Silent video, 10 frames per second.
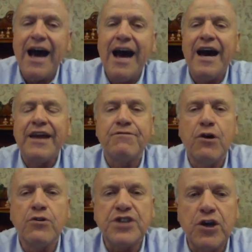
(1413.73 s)
Uh, and
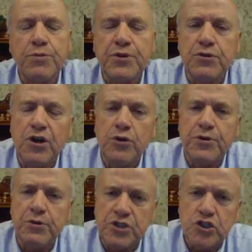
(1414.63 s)
folks, I hope you hope
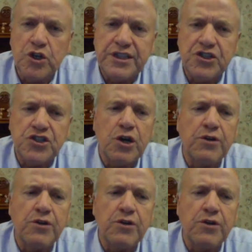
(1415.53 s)
you enjoyed this show.